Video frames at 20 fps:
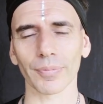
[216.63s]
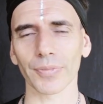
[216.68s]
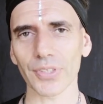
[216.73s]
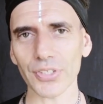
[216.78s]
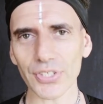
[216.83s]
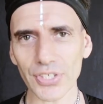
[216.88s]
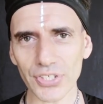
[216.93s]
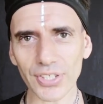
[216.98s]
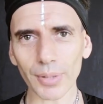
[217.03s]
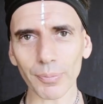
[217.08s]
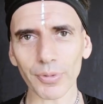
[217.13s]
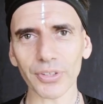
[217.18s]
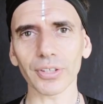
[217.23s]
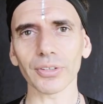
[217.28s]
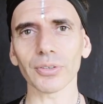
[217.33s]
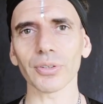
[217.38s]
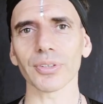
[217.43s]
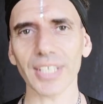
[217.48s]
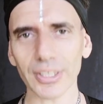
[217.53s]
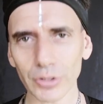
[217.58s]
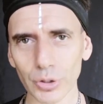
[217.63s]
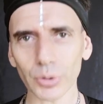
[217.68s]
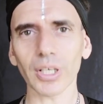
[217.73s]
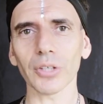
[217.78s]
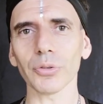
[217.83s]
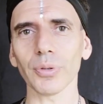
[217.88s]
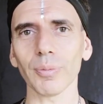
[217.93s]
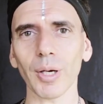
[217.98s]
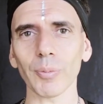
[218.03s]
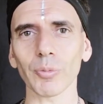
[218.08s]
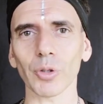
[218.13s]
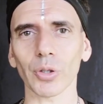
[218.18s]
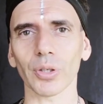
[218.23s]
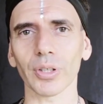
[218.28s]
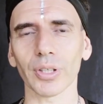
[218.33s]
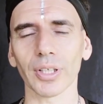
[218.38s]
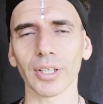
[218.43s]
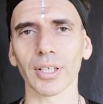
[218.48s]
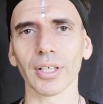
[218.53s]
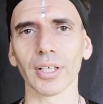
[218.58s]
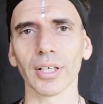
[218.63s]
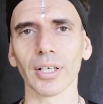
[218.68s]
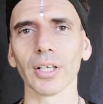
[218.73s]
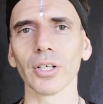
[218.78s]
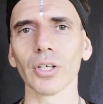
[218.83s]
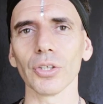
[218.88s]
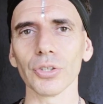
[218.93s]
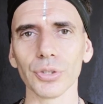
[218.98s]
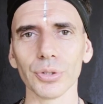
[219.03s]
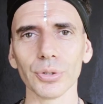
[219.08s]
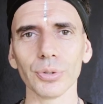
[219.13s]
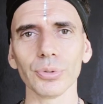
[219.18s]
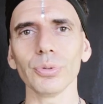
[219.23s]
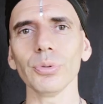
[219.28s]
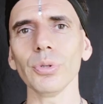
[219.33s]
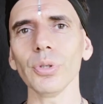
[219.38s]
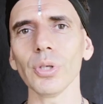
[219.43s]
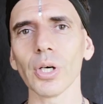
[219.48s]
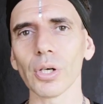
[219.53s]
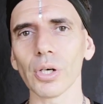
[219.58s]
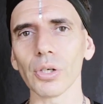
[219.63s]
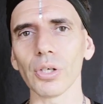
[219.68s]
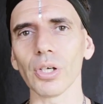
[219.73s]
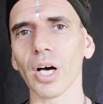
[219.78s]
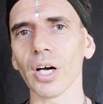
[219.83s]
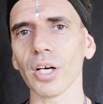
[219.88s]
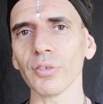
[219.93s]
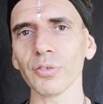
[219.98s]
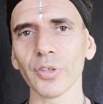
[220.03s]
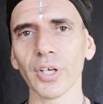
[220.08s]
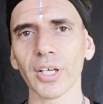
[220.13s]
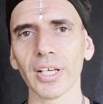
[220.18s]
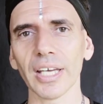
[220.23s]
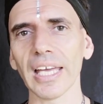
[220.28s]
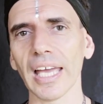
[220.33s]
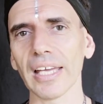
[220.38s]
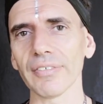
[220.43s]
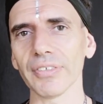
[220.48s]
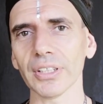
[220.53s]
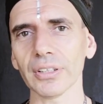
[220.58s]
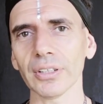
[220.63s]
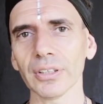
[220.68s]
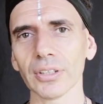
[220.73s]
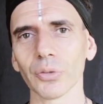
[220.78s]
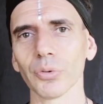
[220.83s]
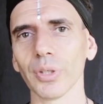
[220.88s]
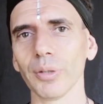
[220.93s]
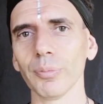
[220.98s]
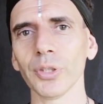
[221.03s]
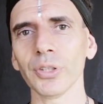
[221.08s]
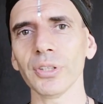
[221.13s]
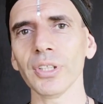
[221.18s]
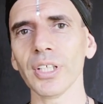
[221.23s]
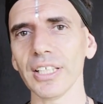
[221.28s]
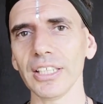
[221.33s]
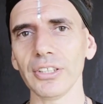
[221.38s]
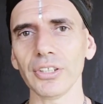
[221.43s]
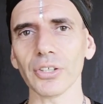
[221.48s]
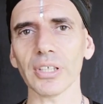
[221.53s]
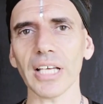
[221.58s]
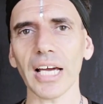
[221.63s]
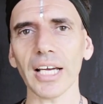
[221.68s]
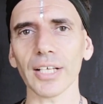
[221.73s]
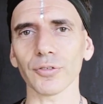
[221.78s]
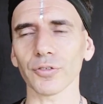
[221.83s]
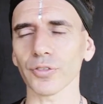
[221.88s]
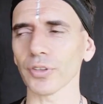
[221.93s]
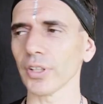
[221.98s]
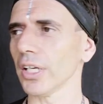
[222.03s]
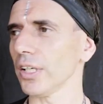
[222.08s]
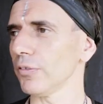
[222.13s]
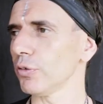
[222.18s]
This is something that you can remember. You love having women in your life.